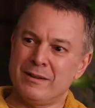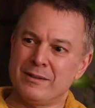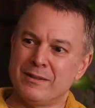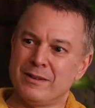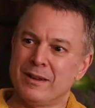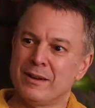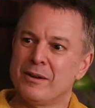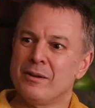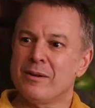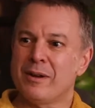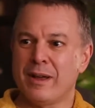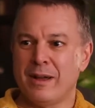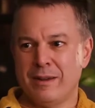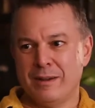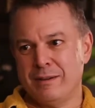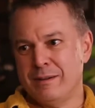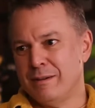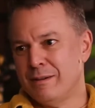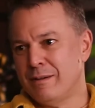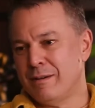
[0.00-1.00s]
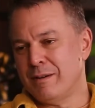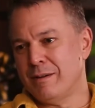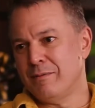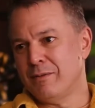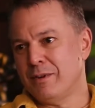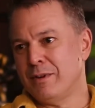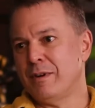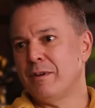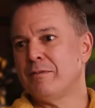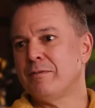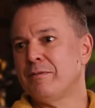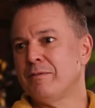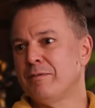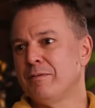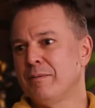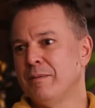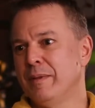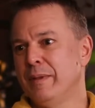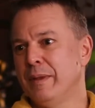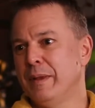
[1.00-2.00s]
It's like, okay, you don't have enough
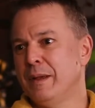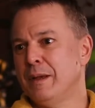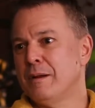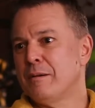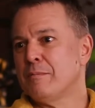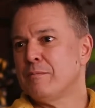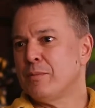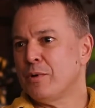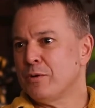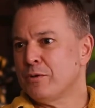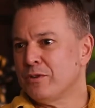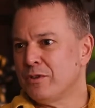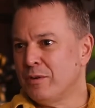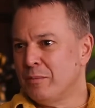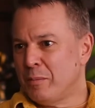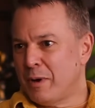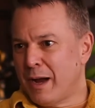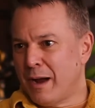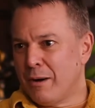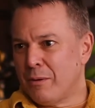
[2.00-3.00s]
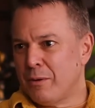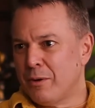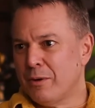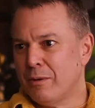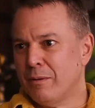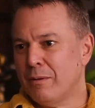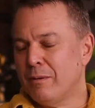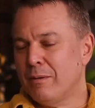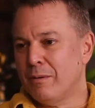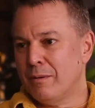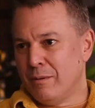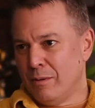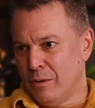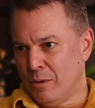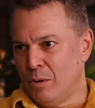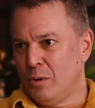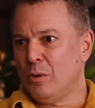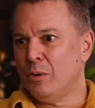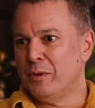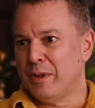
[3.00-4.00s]
personal power to
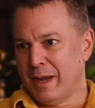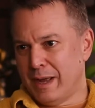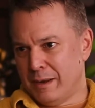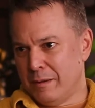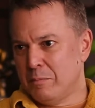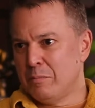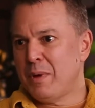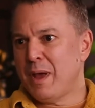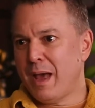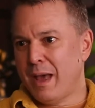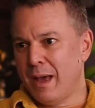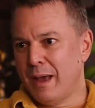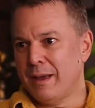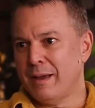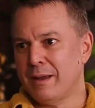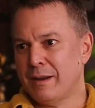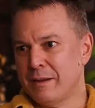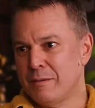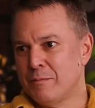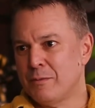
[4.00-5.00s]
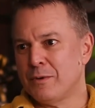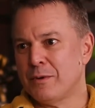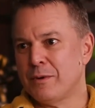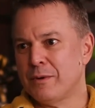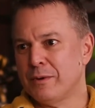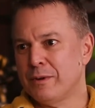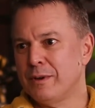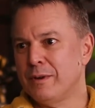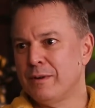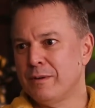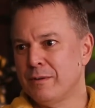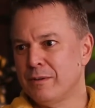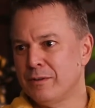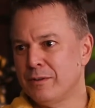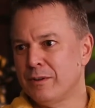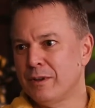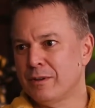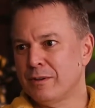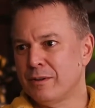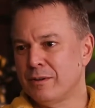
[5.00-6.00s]
hold that at bay anymore.
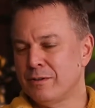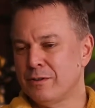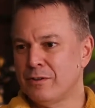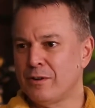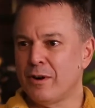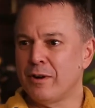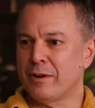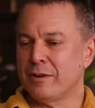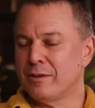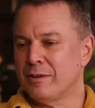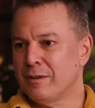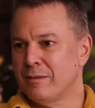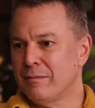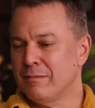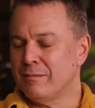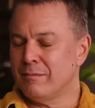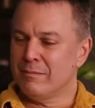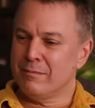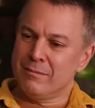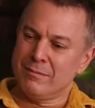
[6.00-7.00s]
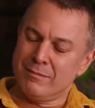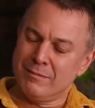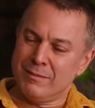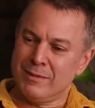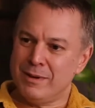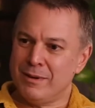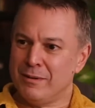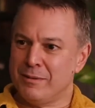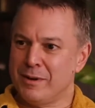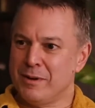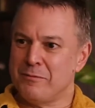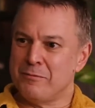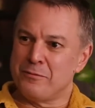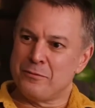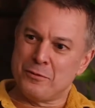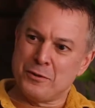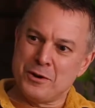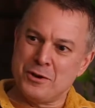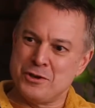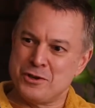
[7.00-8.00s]
It's like they're starting to,
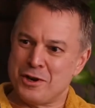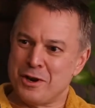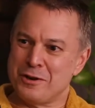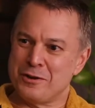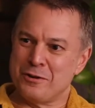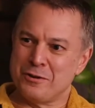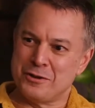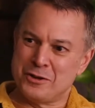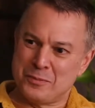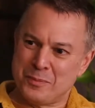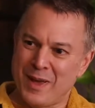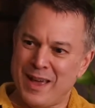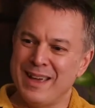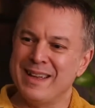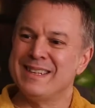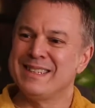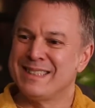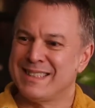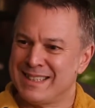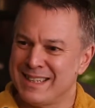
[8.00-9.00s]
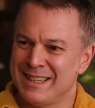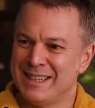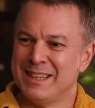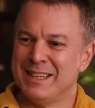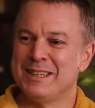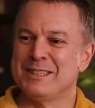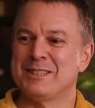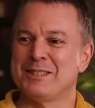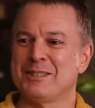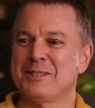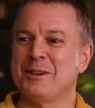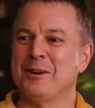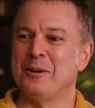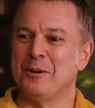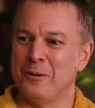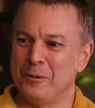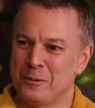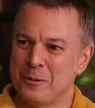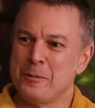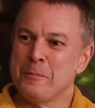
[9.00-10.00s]
infringe on your space.
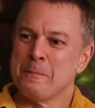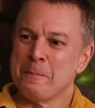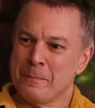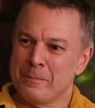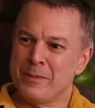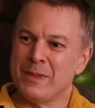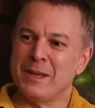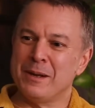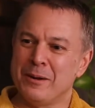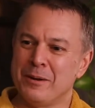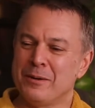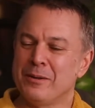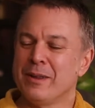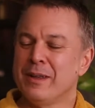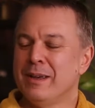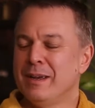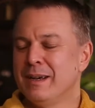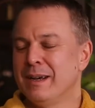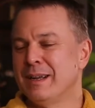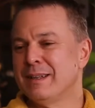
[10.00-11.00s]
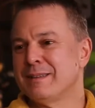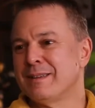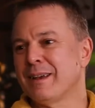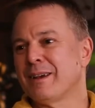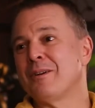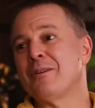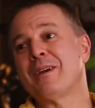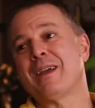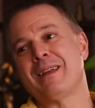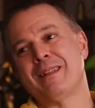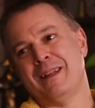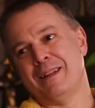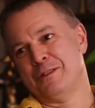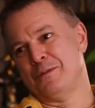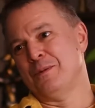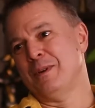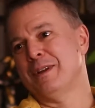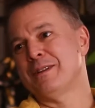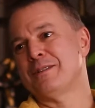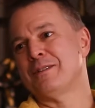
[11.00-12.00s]
So, it's like, okay,
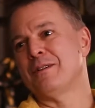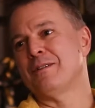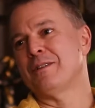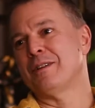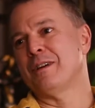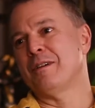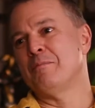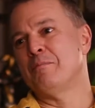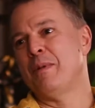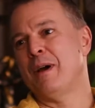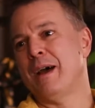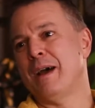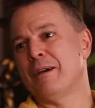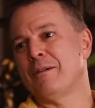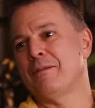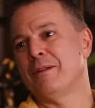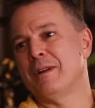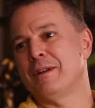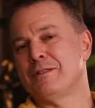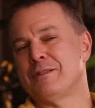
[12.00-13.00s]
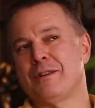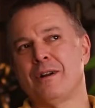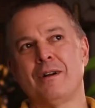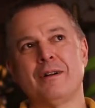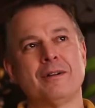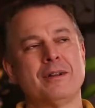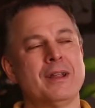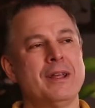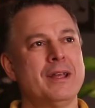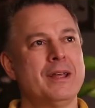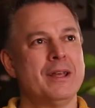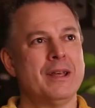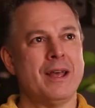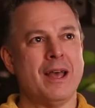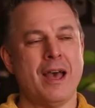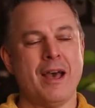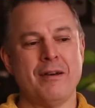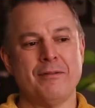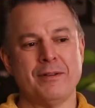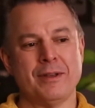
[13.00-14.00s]
that's when I start to come back. When I start
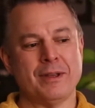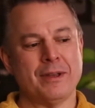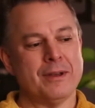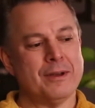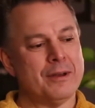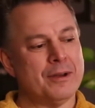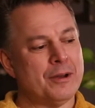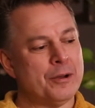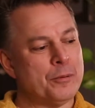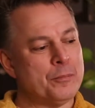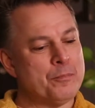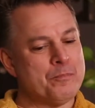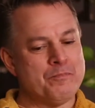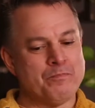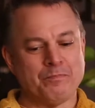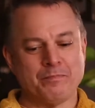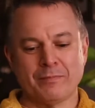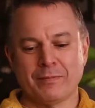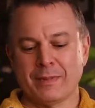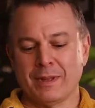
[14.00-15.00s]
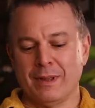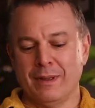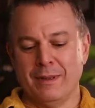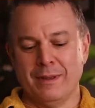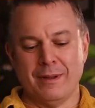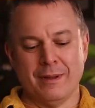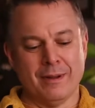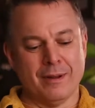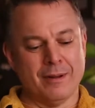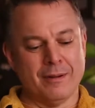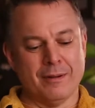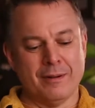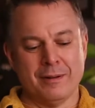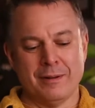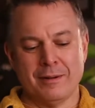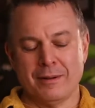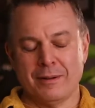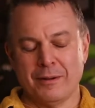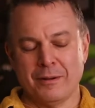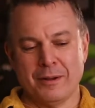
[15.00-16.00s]
having, what
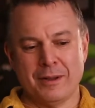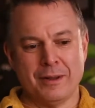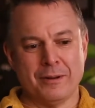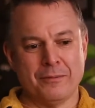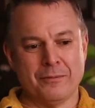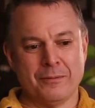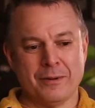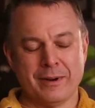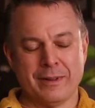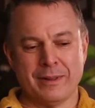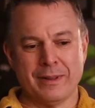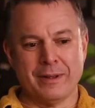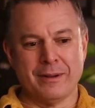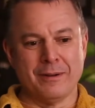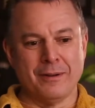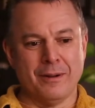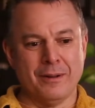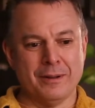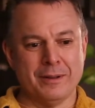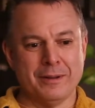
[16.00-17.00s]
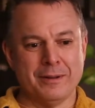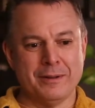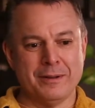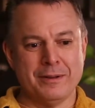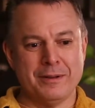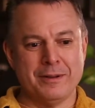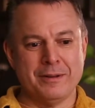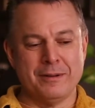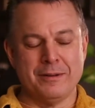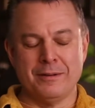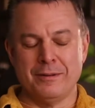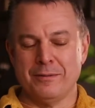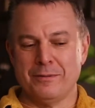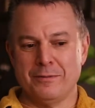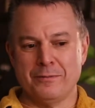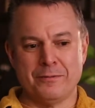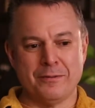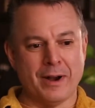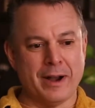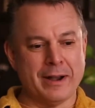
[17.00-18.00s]
do they call it
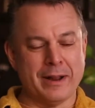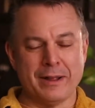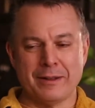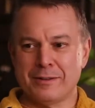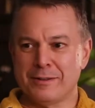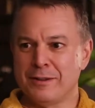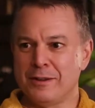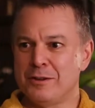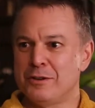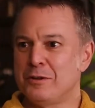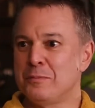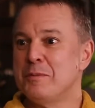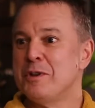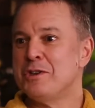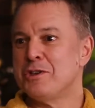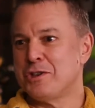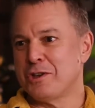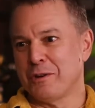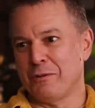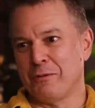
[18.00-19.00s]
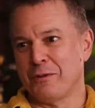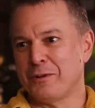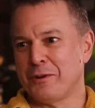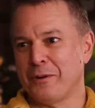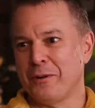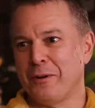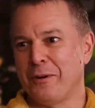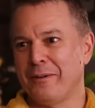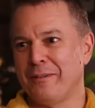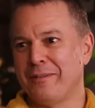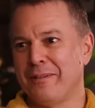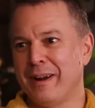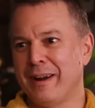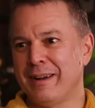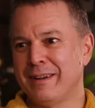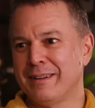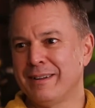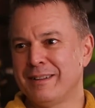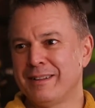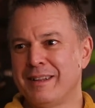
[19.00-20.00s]
in finance? A diminishing return,
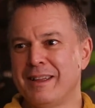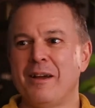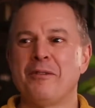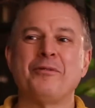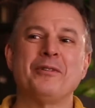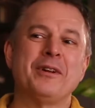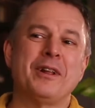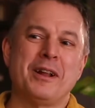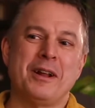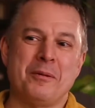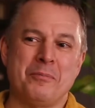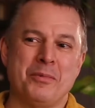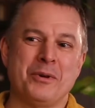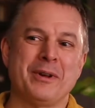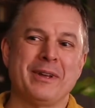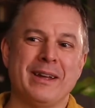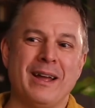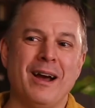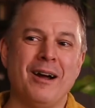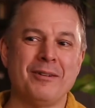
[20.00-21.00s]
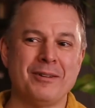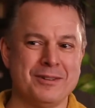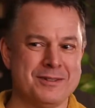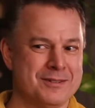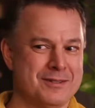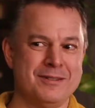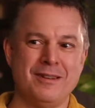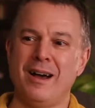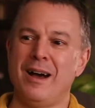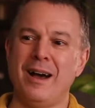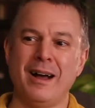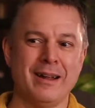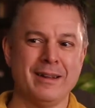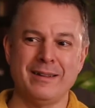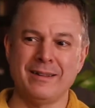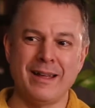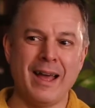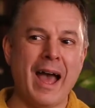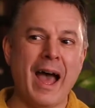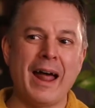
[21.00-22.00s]
right? The effort that I'm putting out is not
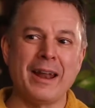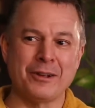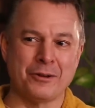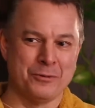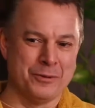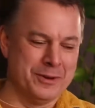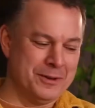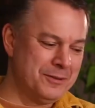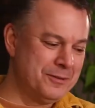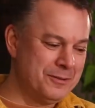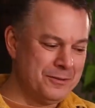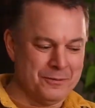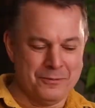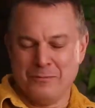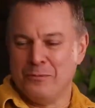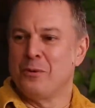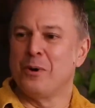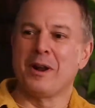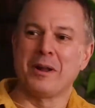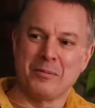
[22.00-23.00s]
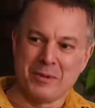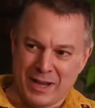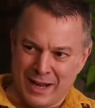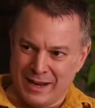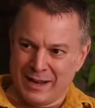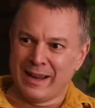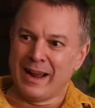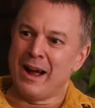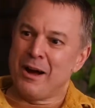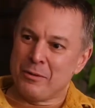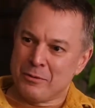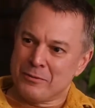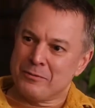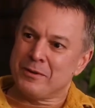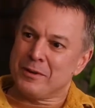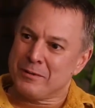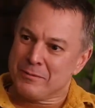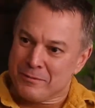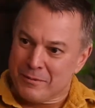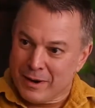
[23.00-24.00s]
adequate to what I'm getting out
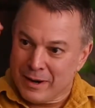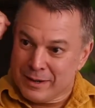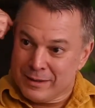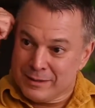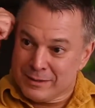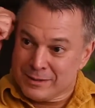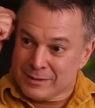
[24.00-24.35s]
of it, right?